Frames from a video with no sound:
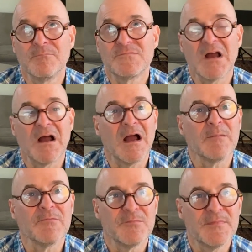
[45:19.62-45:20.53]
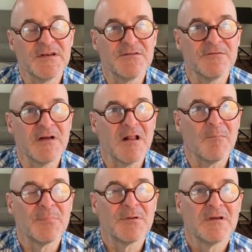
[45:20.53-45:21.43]
time for me to
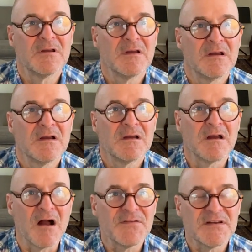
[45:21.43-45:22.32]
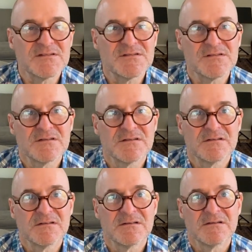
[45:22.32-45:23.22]
develop confidence,
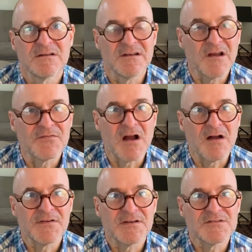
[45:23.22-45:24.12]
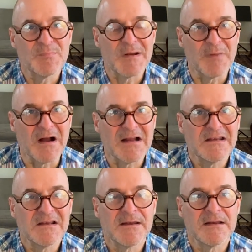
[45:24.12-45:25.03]
enough confidence in my
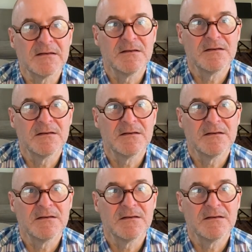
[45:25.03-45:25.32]
body again,